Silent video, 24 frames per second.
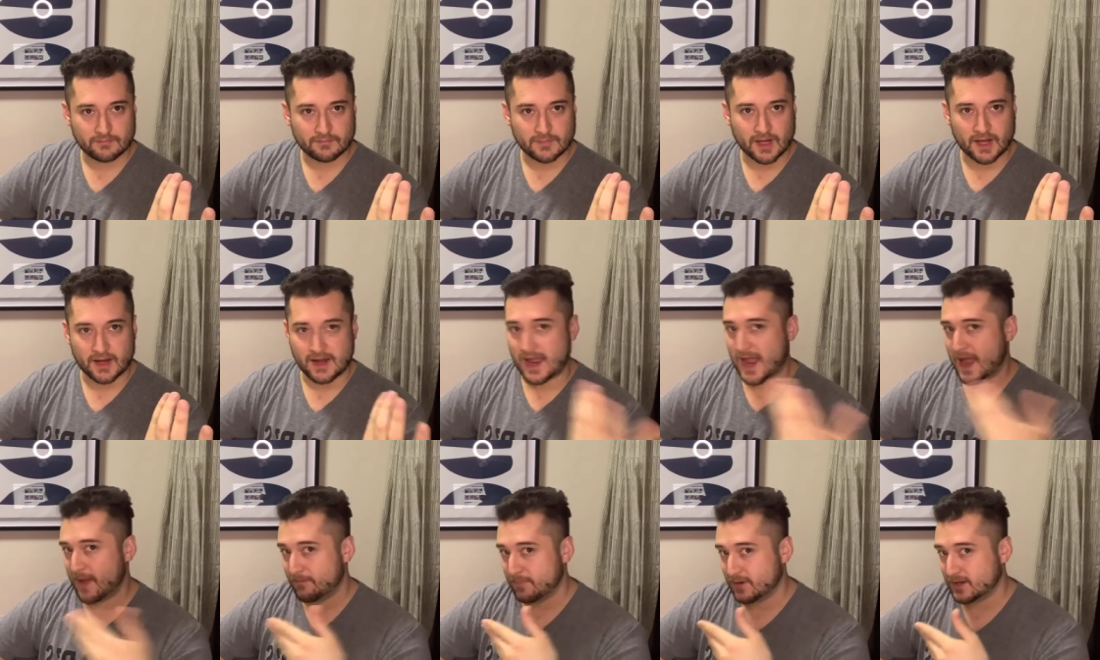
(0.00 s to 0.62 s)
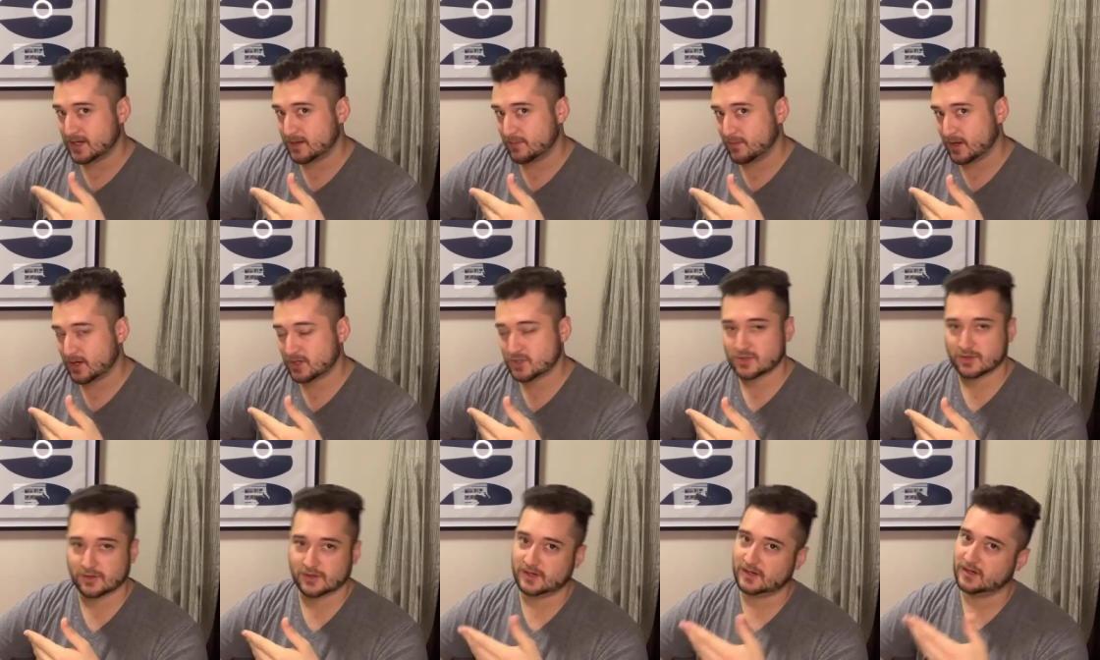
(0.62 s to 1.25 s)
an epidemic
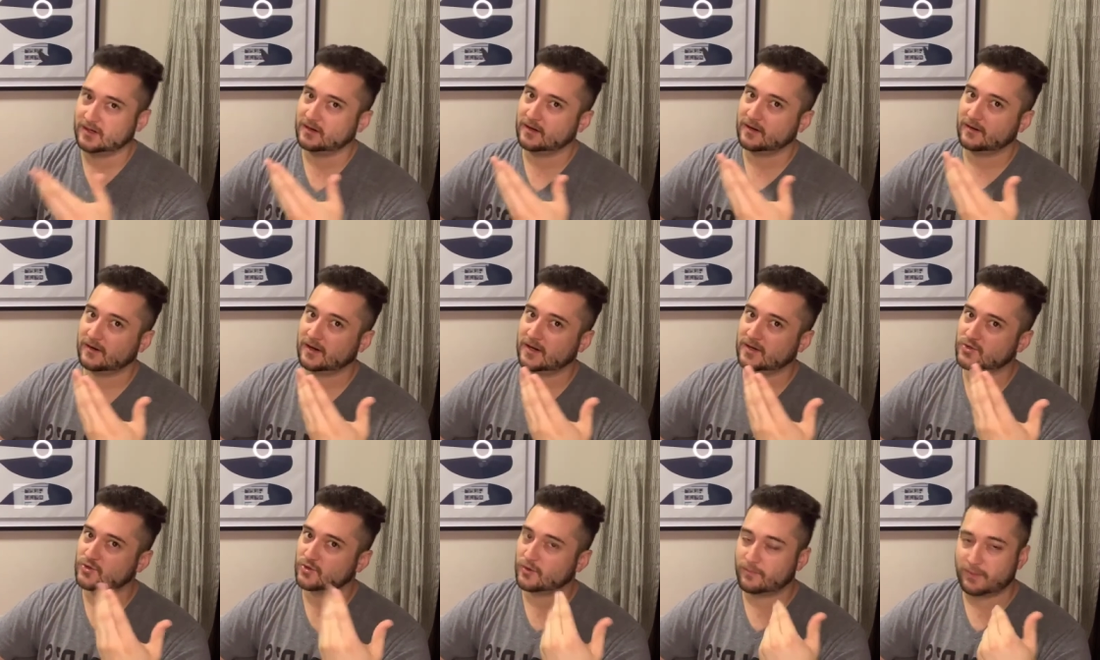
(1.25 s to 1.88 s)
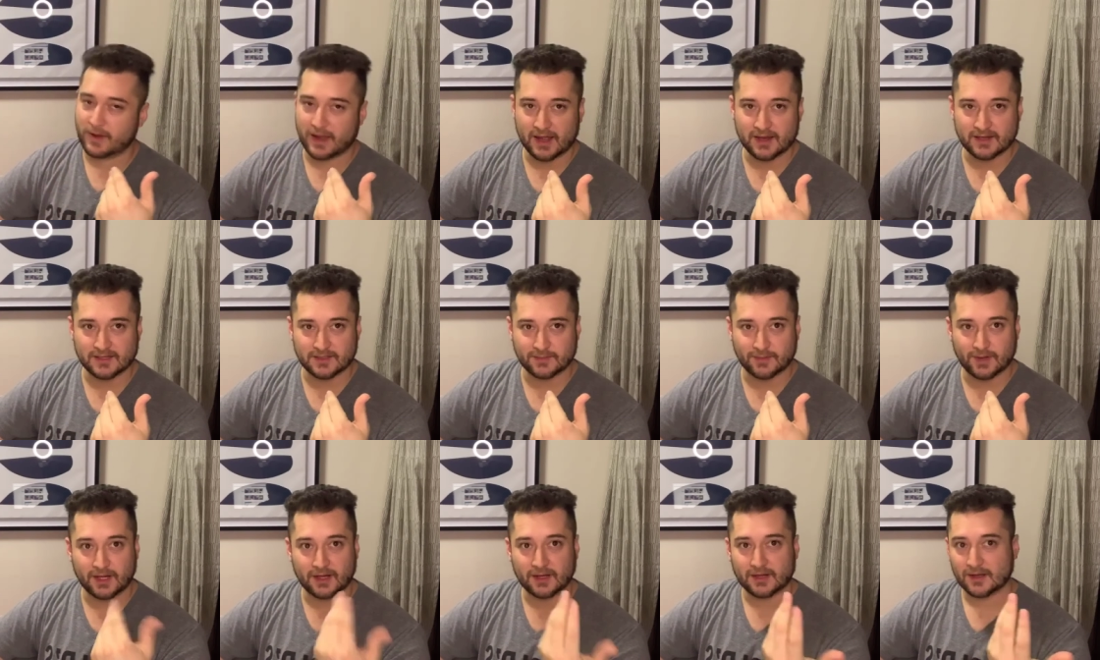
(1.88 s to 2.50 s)
turning into a
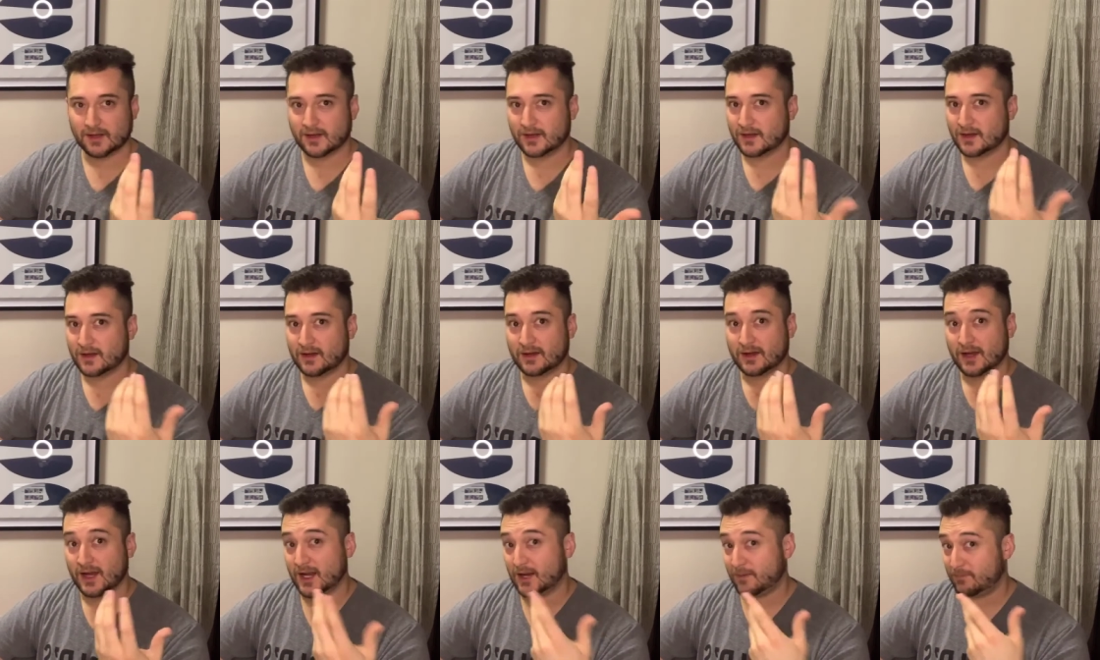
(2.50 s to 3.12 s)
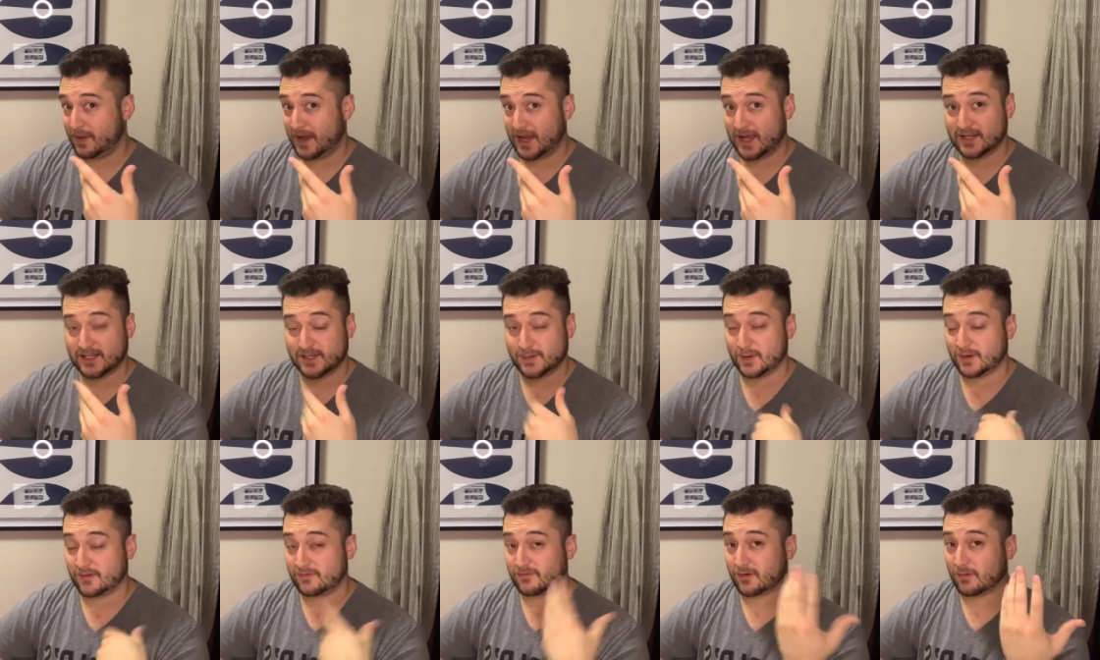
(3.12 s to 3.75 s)
pandemic and a
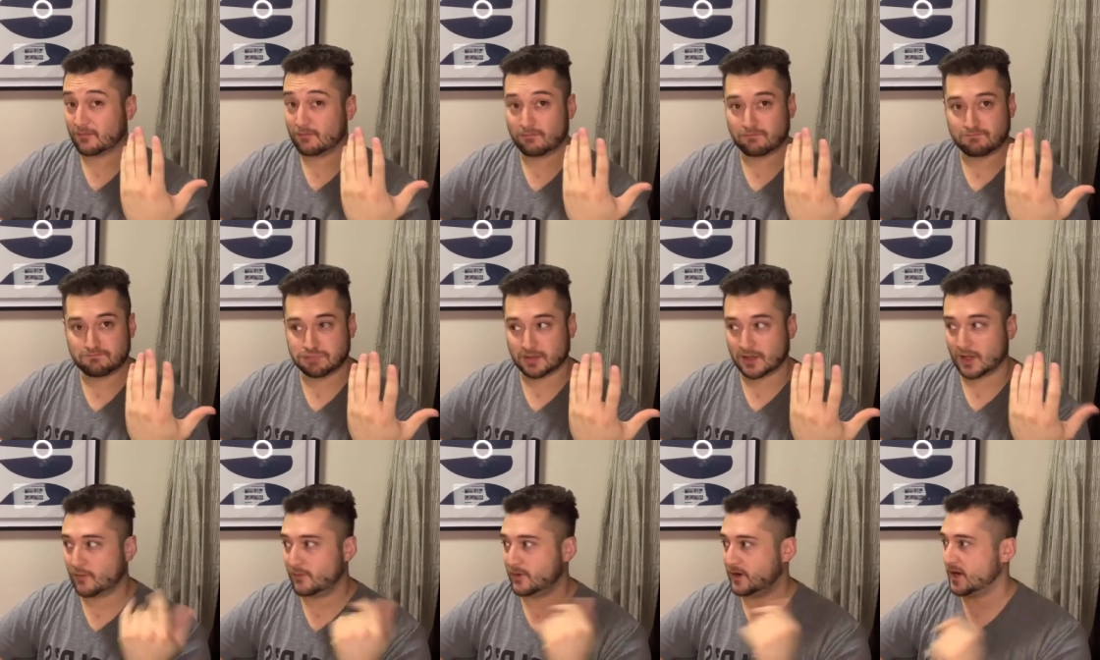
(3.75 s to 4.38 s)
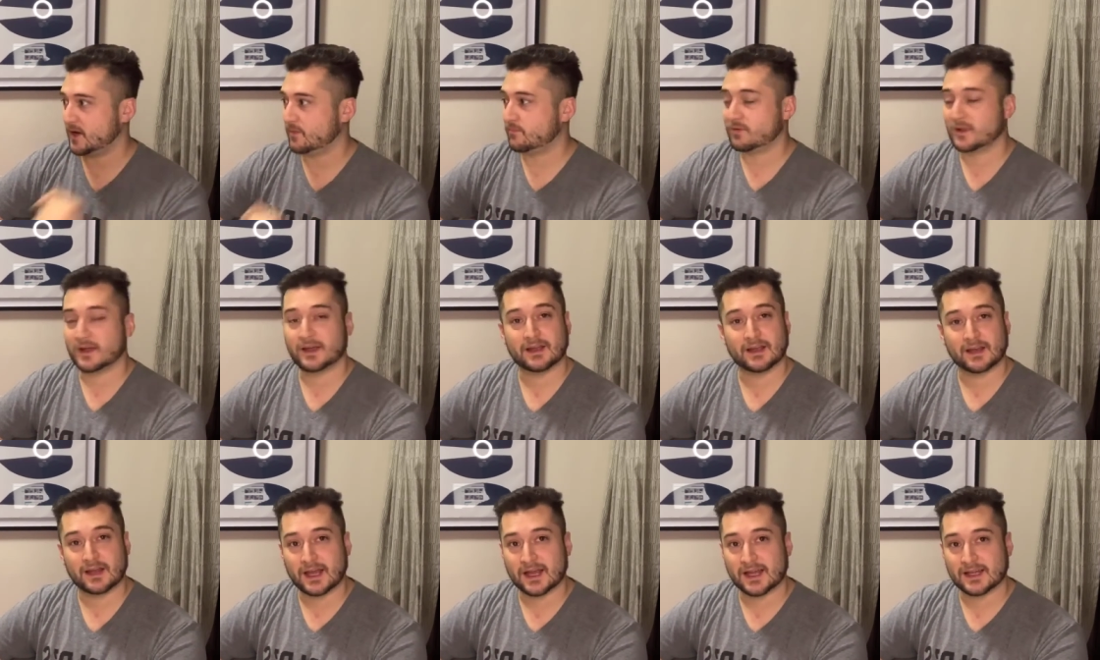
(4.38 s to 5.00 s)
pandemic from blowing up like
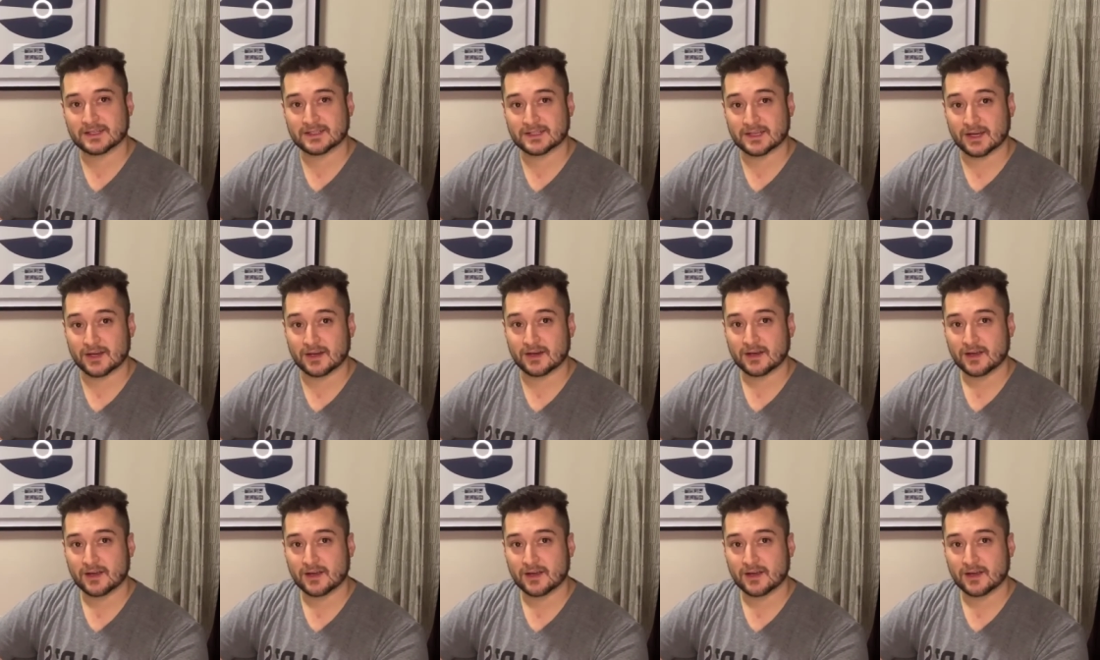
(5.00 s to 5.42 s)
it has in